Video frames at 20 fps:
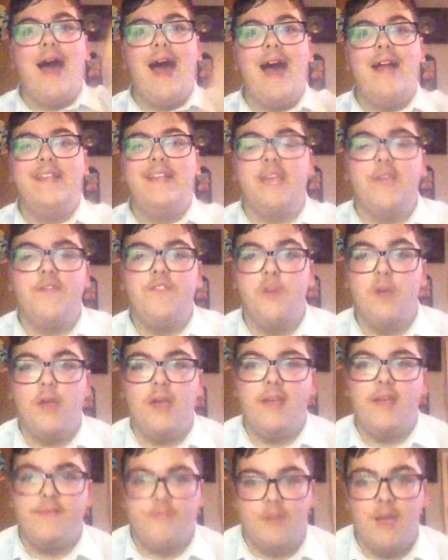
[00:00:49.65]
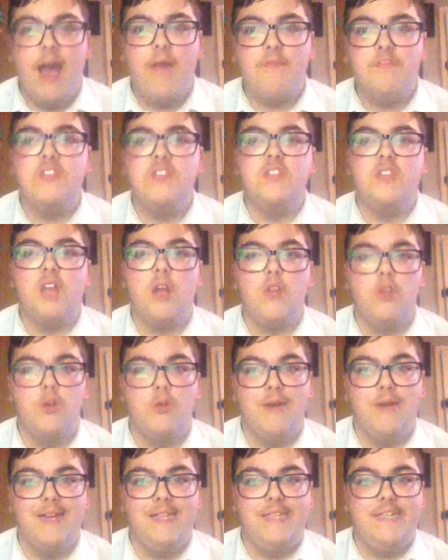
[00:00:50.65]
And if you haven't known
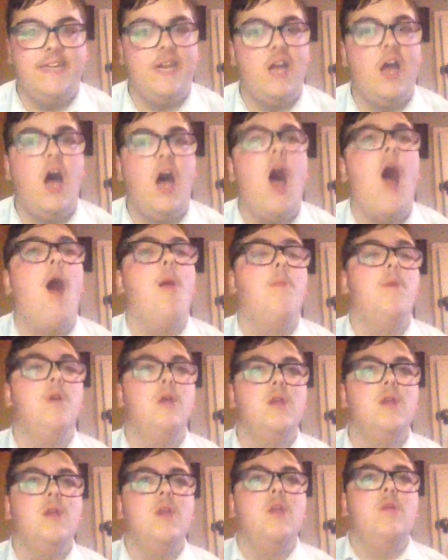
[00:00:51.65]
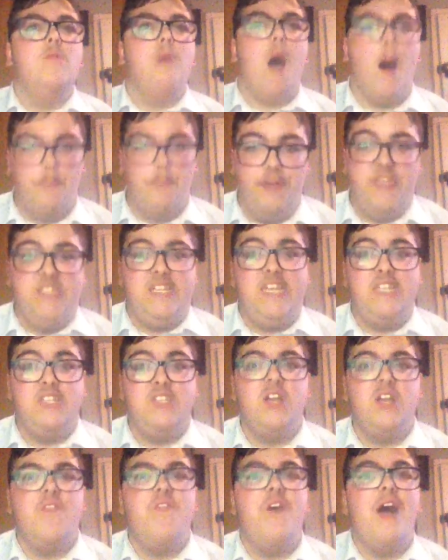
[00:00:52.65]
already, Marble's
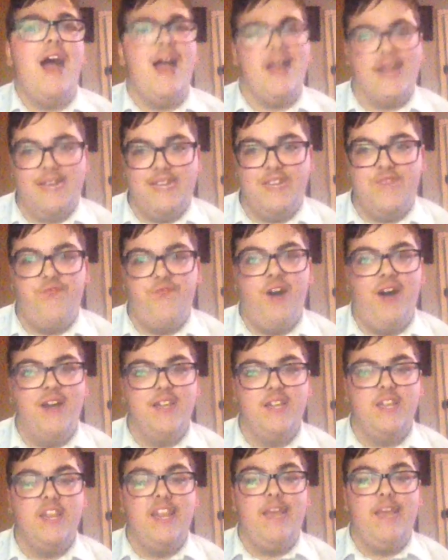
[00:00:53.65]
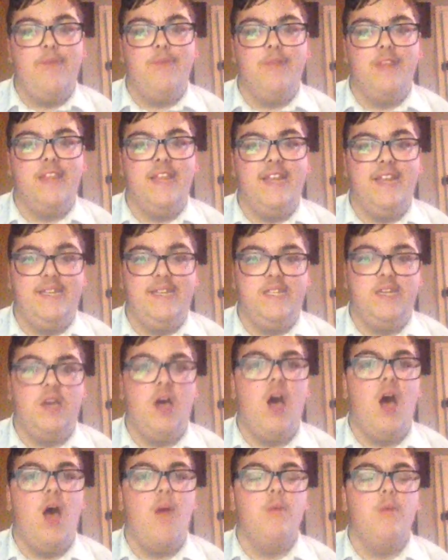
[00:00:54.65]
Legend of the Egg is finally released.
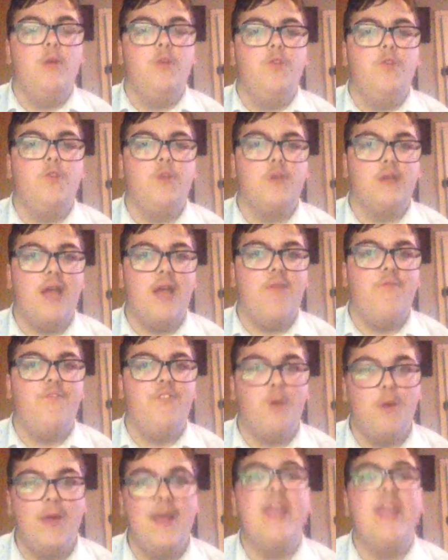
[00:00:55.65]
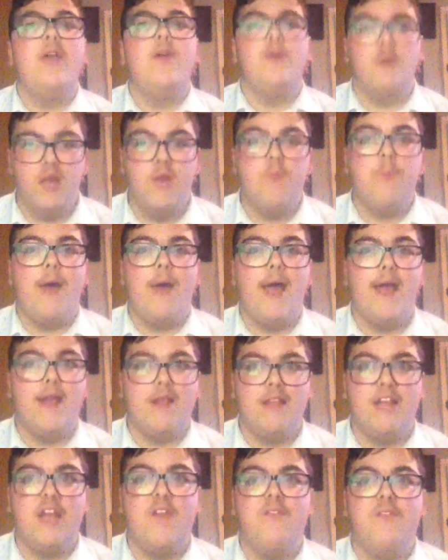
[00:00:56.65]
You can view it by
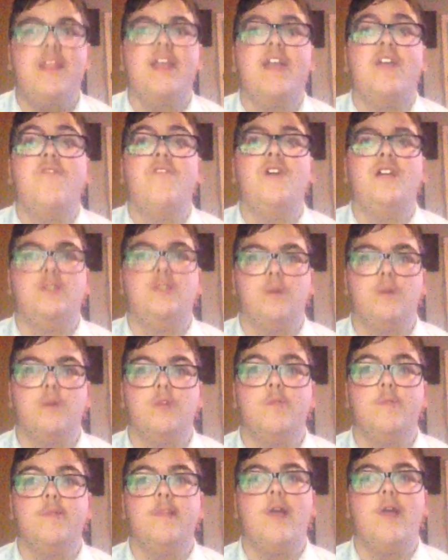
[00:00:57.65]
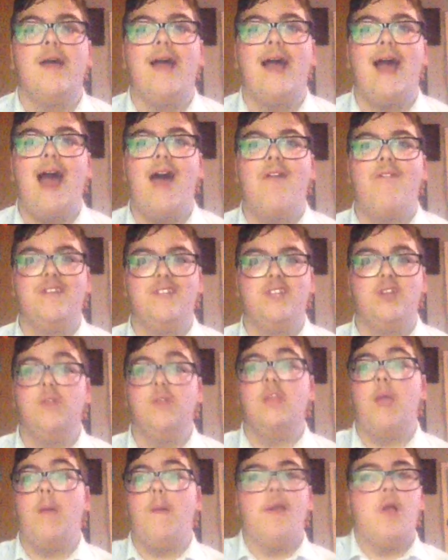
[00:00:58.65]
clicking the link in the description below. And that's all
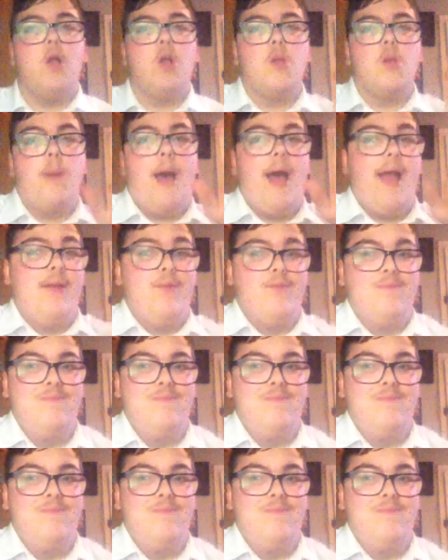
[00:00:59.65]
the time I go. Goodbye.